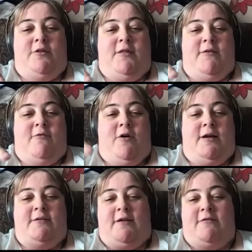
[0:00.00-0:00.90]
they've got
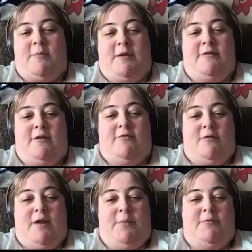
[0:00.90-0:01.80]
accessibility
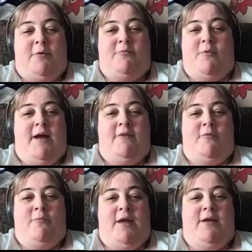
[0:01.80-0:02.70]
through laptops in
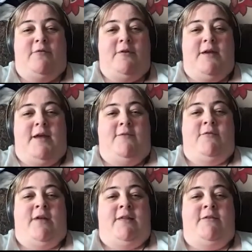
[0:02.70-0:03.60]
whatever way if
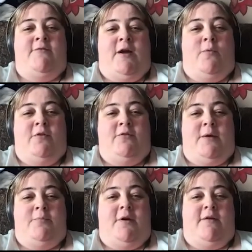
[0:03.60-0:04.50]
you've sent it via
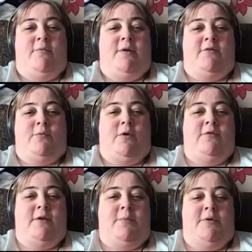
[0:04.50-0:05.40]
WhatsApp. Not everyone has a
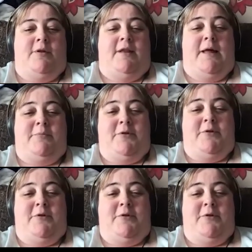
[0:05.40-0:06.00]
WhatsApp on a laptop.